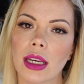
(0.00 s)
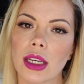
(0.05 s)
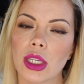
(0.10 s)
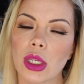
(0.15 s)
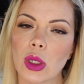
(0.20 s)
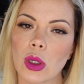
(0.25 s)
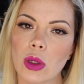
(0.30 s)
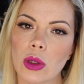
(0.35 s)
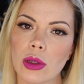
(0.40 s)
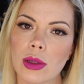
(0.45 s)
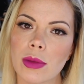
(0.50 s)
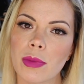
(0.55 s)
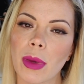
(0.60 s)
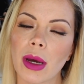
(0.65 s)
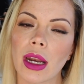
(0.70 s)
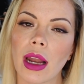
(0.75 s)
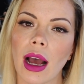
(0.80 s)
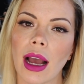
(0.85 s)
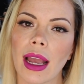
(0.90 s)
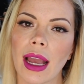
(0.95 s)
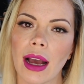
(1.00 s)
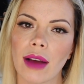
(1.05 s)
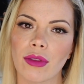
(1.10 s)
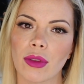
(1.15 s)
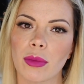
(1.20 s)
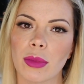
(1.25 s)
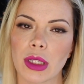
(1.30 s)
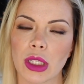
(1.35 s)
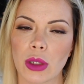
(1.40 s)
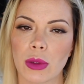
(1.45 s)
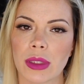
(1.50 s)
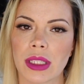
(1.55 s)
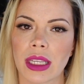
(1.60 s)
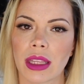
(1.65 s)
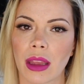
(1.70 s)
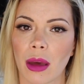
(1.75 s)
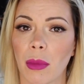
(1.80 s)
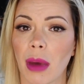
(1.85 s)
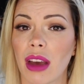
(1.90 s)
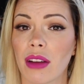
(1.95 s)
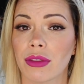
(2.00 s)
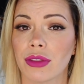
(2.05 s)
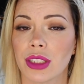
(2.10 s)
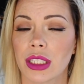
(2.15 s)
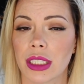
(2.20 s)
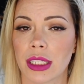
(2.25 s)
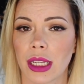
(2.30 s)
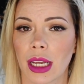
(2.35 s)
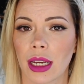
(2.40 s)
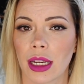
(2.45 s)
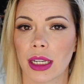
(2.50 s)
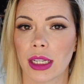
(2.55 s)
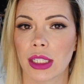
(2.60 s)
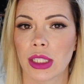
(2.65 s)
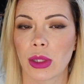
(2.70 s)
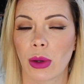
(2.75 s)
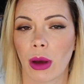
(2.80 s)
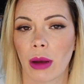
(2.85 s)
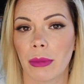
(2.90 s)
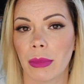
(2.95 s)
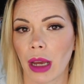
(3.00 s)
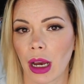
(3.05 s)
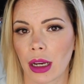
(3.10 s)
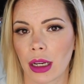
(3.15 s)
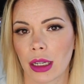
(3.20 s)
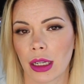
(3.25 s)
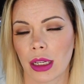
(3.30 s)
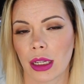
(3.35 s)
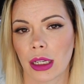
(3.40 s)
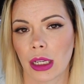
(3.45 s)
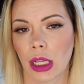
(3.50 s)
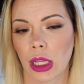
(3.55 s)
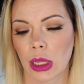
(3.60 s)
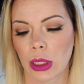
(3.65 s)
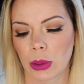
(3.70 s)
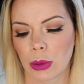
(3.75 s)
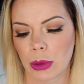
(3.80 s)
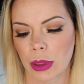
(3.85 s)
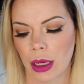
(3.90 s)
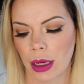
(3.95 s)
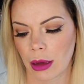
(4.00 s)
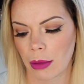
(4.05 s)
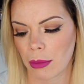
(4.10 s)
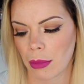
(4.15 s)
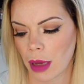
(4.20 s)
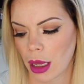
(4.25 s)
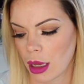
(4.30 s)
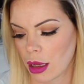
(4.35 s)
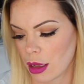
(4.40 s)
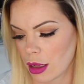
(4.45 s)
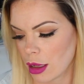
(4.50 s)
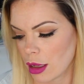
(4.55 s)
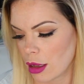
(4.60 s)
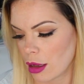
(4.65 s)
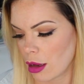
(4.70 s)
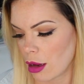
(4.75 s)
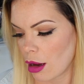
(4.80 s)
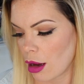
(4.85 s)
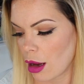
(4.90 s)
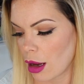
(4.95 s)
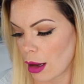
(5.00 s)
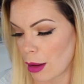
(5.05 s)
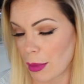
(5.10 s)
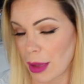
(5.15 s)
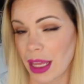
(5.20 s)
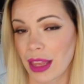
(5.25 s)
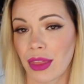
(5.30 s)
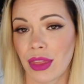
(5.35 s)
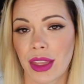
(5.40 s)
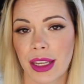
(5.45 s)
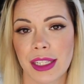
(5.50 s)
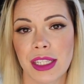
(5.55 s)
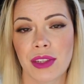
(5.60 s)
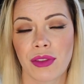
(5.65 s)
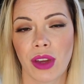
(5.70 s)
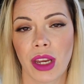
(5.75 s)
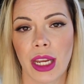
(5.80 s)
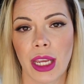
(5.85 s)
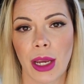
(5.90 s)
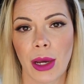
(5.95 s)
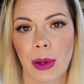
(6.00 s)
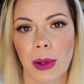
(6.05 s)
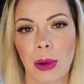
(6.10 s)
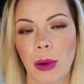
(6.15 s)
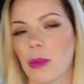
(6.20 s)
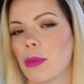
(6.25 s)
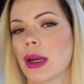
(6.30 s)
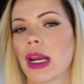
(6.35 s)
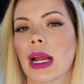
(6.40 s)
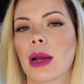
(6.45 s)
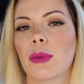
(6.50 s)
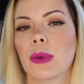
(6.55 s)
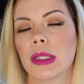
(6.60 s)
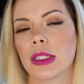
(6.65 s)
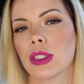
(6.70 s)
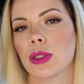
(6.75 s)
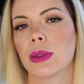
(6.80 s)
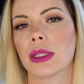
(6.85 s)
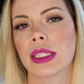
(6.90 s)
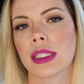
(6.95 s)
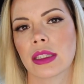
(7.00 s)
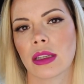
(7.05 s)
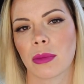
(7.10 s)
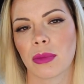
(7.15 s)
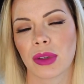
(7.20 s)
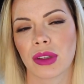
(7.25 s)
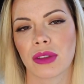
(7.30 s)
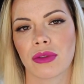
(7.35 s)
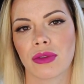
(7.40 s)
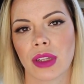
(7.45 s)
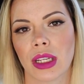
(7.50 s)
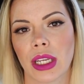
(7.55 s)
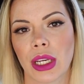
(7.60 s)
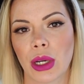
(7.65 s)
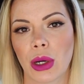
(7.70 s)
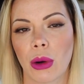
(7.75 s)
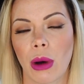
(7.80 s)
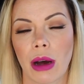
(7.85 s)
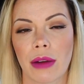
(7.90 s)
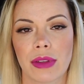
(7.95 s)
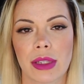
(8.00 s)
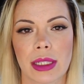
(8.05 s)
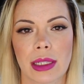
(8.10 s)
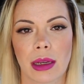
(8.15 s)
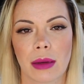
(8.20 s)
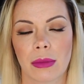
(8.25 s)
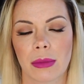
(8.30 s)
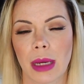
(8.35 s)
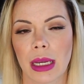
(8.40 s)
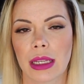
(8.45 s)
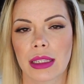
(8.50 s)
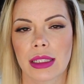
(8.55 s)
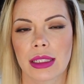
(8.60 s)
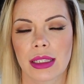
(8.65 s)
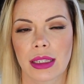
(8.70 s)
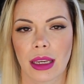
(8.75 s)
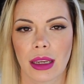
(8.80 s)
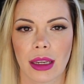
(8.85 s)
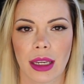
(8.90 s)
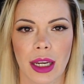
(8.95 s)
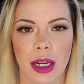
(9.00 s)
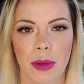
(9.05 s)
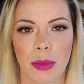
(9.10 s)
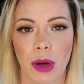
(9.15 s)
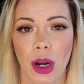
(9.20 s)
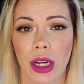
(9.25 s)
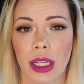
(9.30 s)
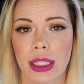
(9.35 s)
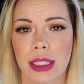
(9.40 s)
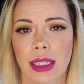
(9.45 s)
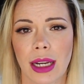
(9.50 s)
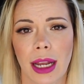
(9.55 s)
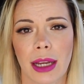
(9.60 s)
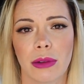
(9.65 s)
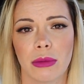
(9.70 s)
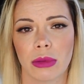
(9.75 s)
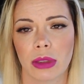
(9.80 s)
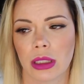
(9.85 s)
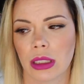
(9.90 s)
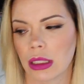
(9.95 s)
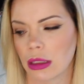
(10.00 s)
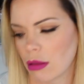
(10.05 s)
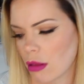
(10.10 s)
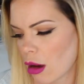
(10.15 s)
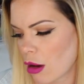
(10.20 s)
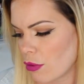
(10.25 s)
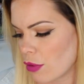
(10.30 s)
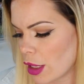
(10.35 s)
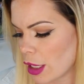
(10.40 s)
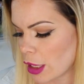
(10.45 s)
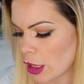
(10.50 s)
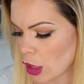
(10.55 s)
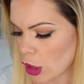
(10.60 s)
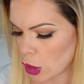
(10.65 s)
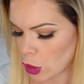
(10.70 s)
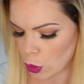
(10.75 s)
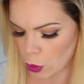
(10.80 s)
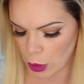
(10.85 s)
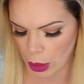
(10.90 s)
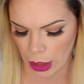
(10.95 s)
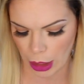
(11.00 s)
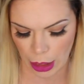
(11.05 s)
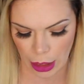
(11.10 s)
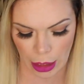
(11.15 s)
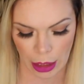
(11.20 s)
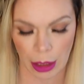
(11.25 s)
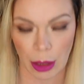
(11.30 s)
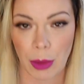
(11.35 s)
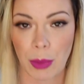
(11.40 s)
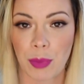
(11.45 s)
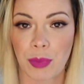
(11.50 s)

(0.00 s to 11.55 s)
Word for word: I use, but I haven't been using them every day, so I'm not gonna include them um, in this video, but I will do a separate video of some skincare products that I really love, including